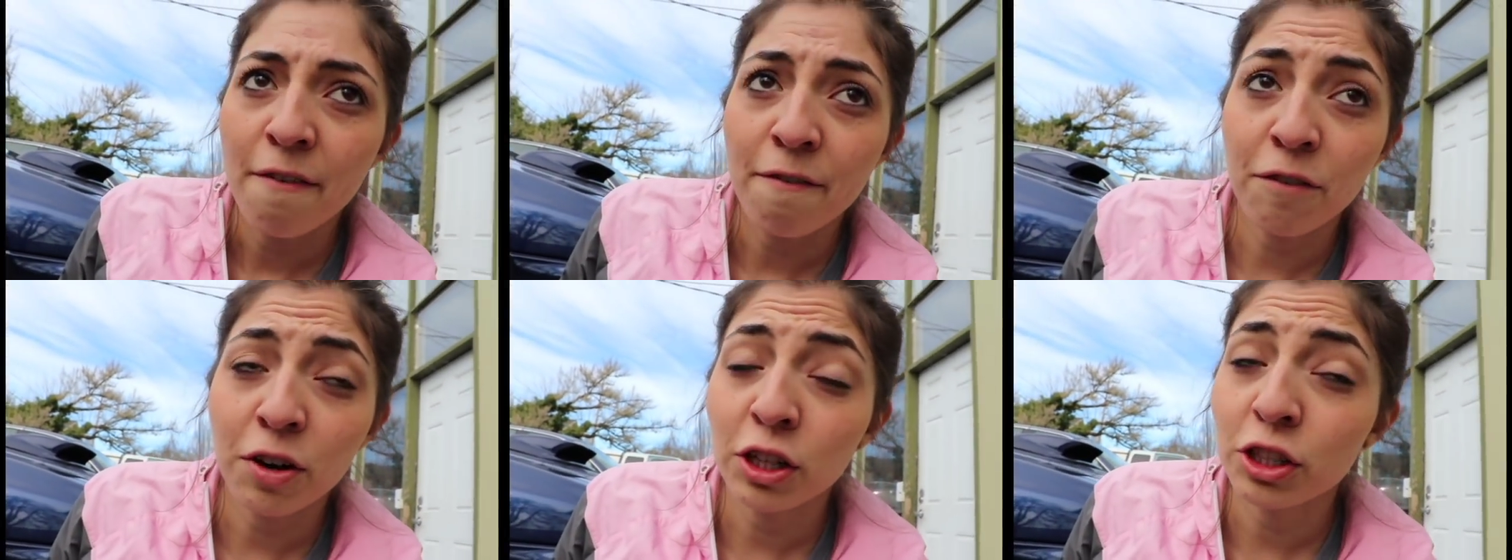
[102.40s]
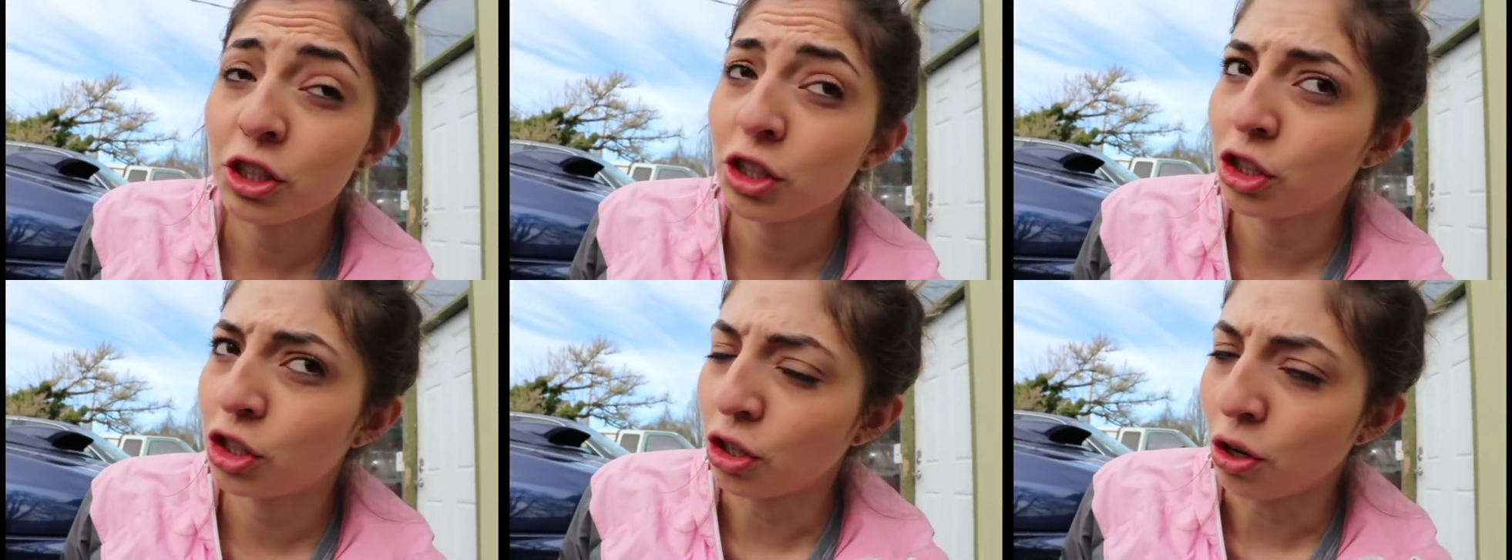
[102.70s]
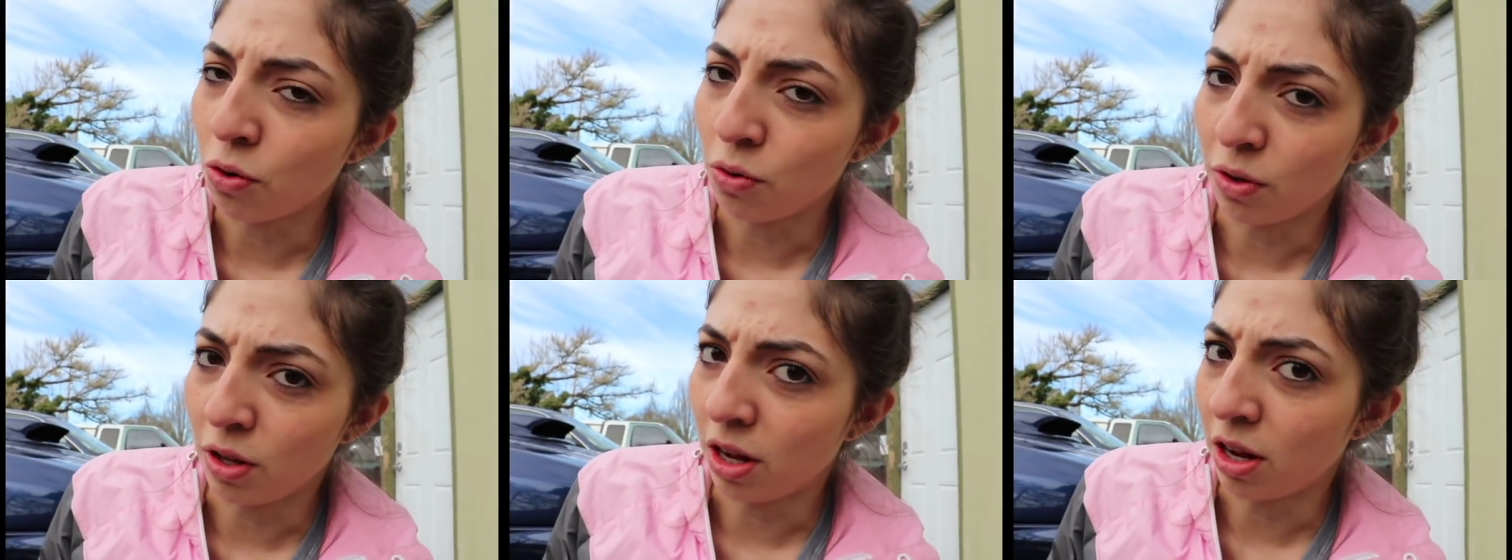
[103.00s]
for
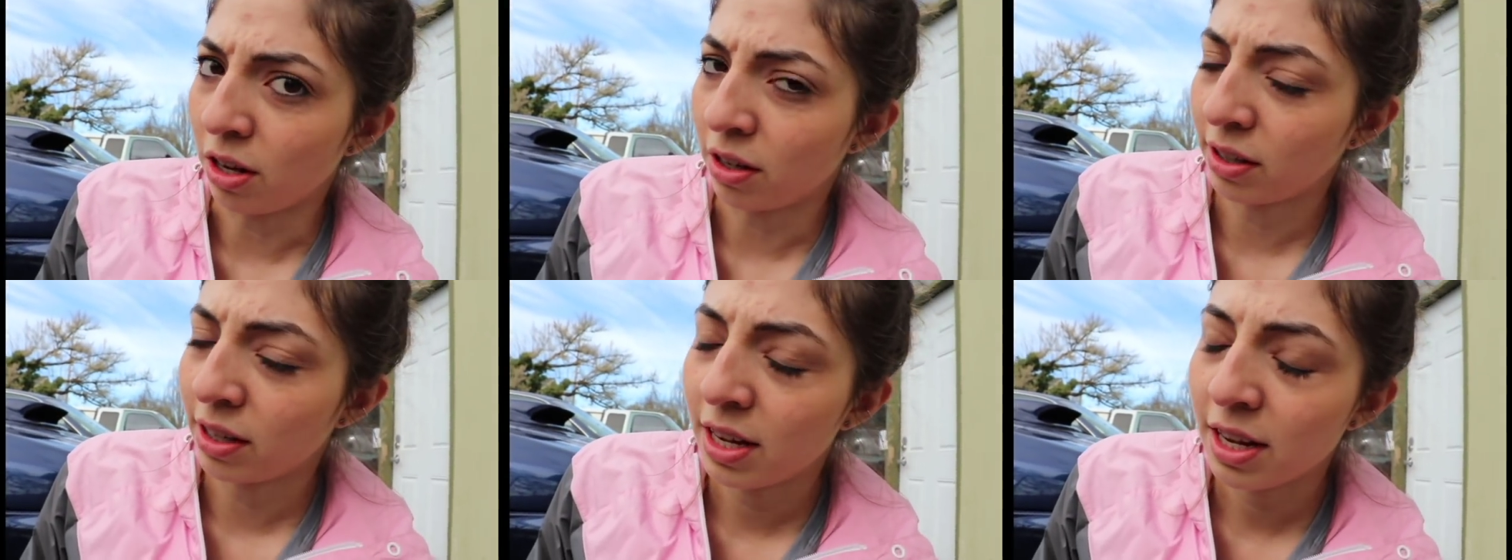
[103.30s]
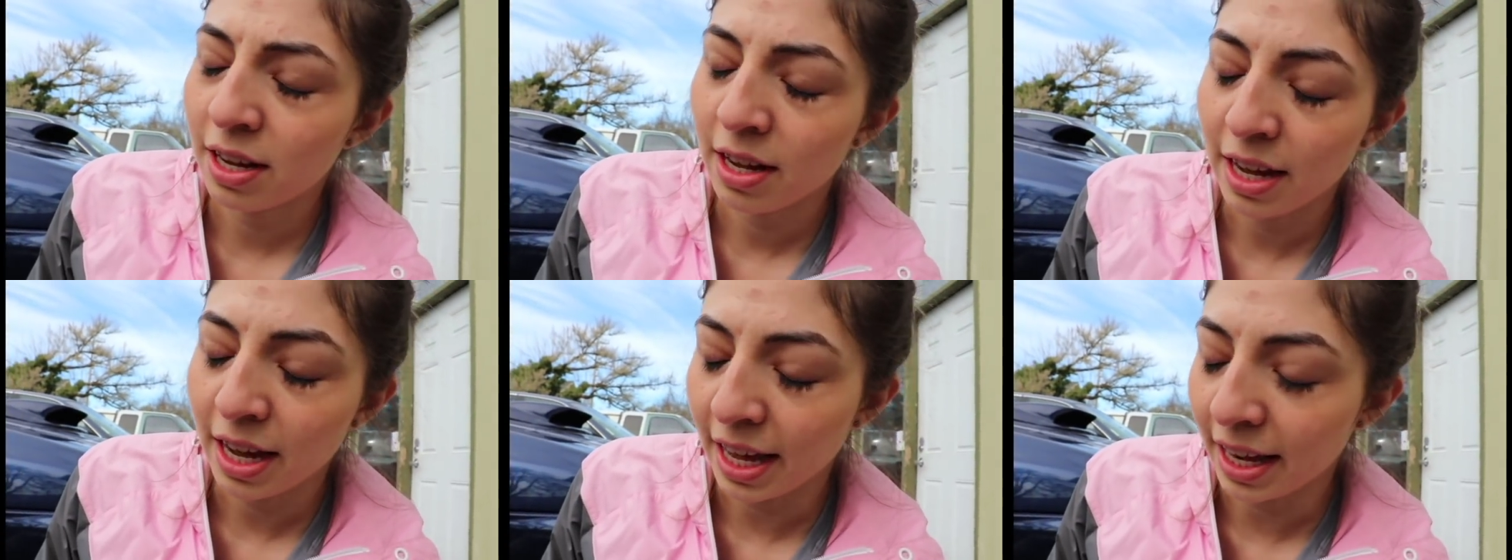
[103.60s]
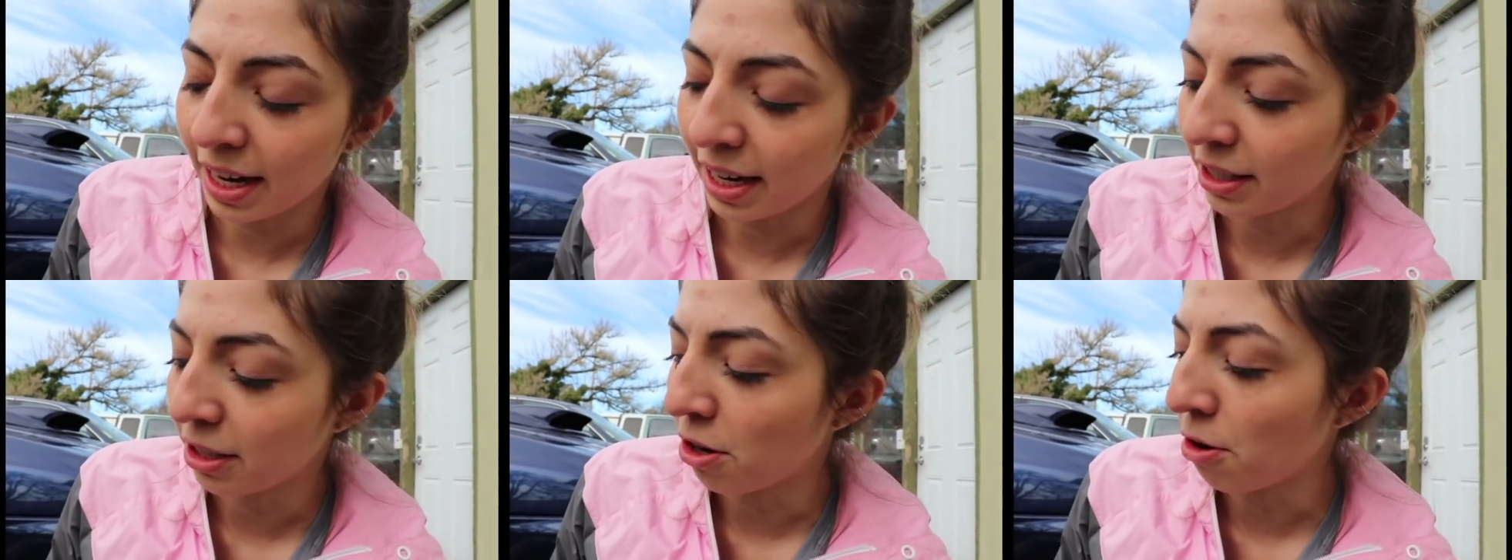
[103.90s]
so long,
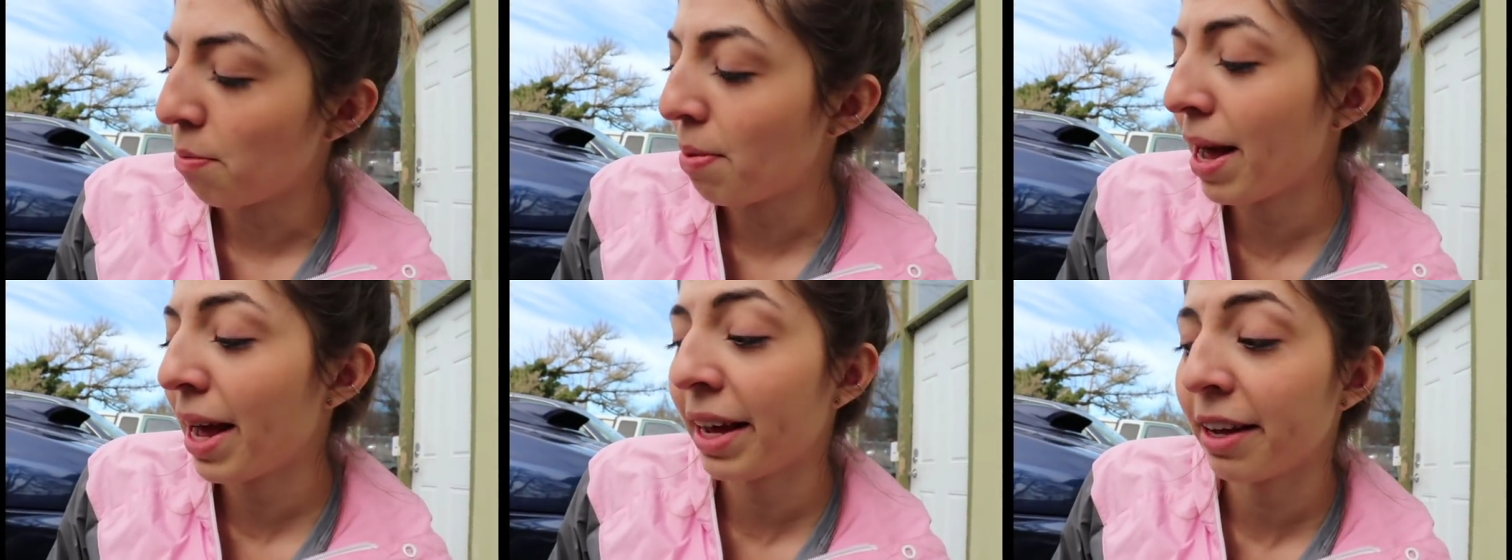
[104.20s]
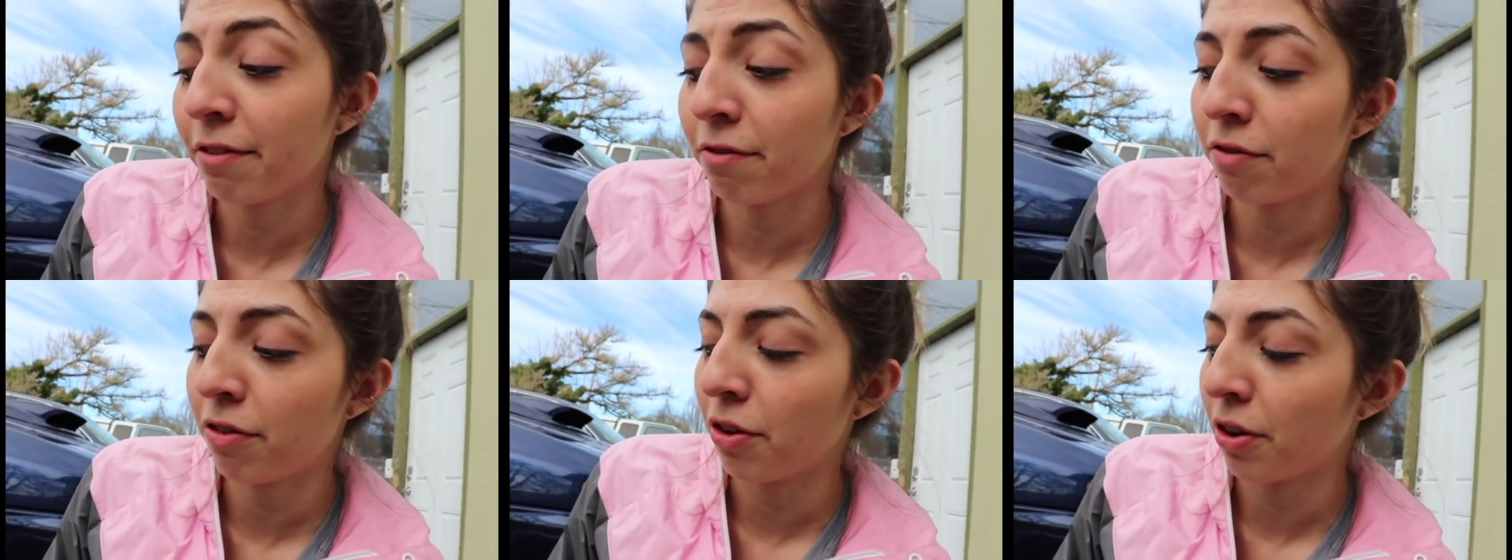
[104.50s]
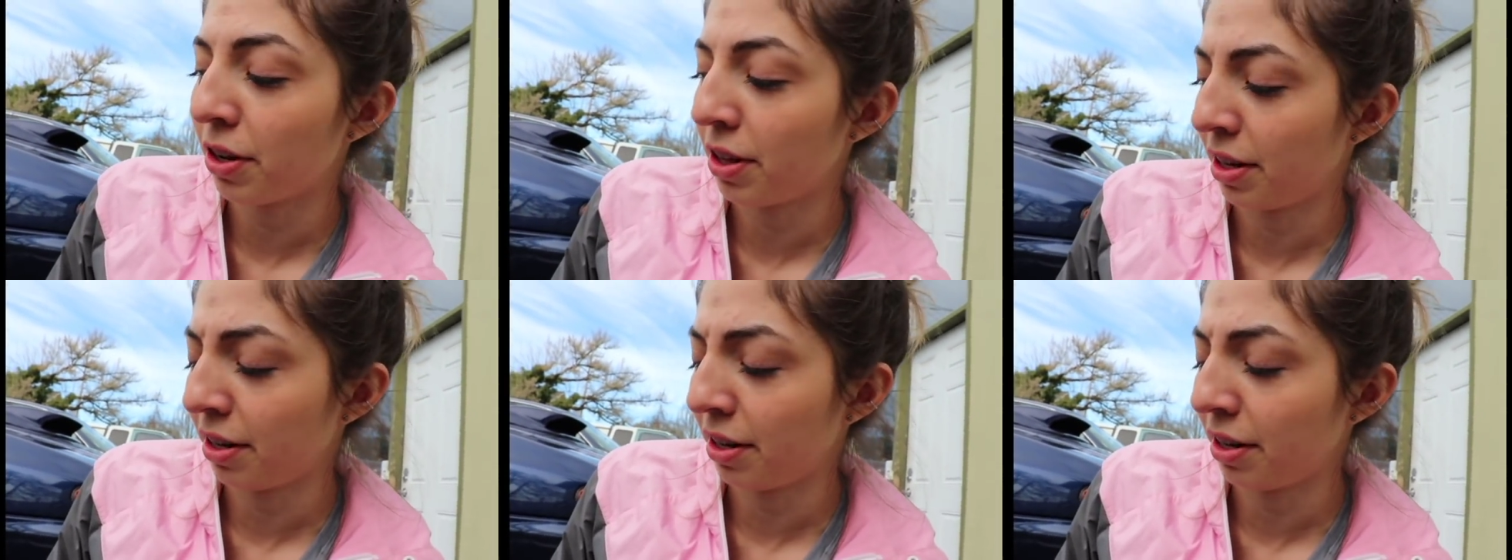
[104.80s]
and I'd go back and forth,